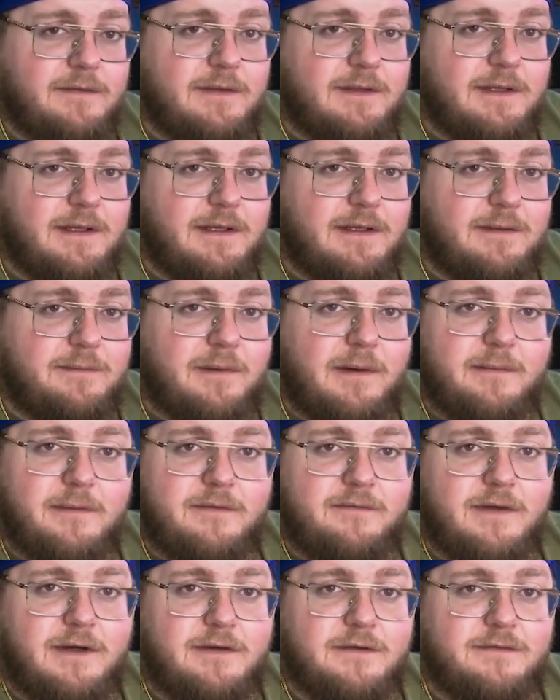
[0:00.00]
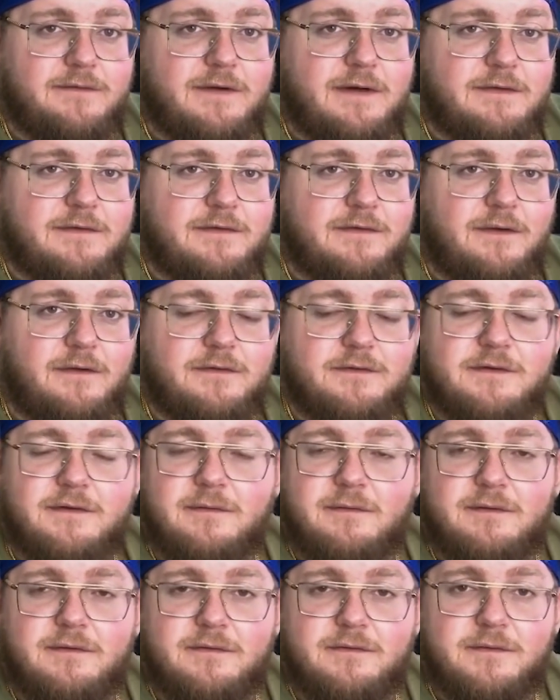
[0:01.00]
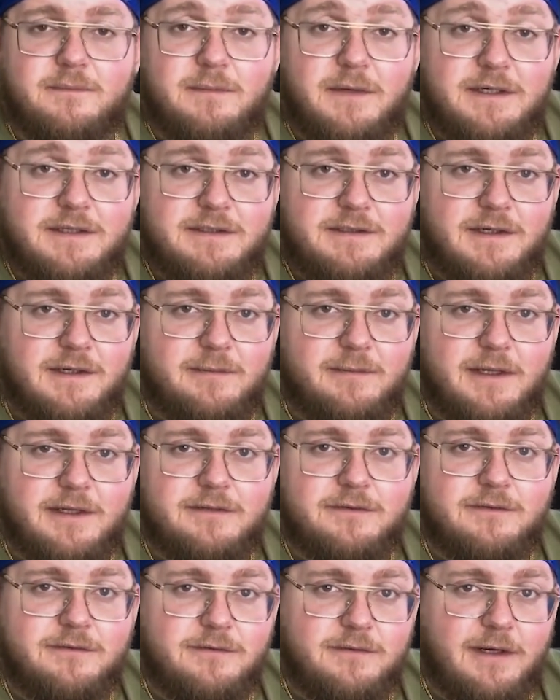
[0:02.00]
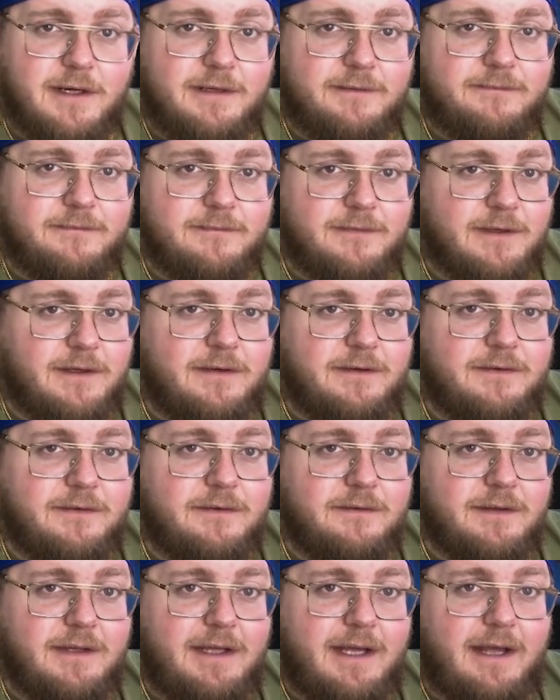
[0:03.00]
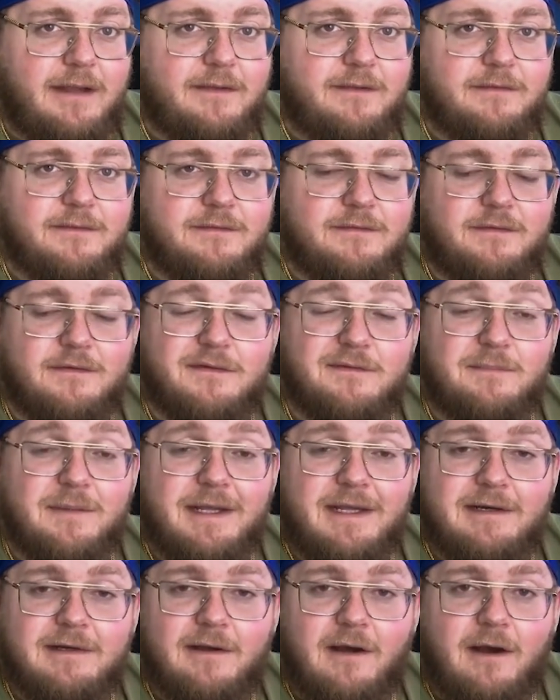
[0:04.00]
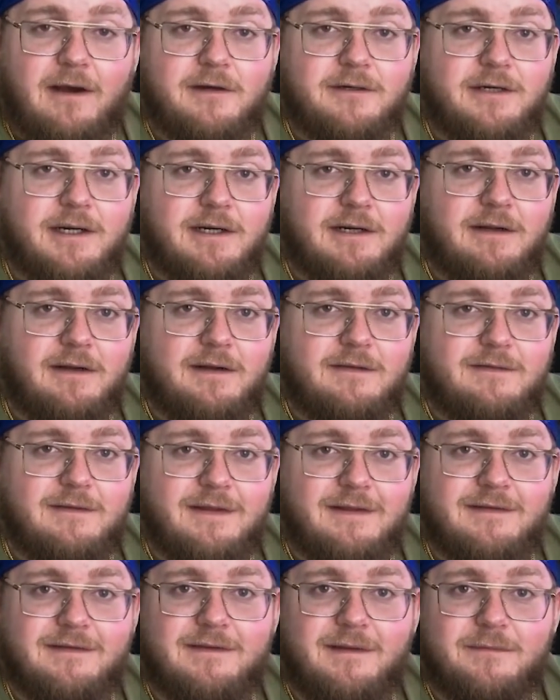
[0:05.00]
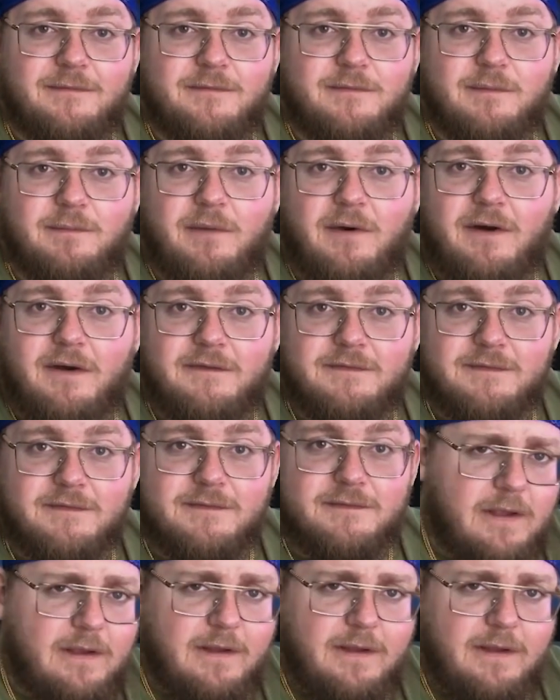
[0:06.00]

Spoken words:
The Department of Veterans Affairs is also going through some budgetary measures, right? We all know that. There's planned contract cuts and subsequent pauses.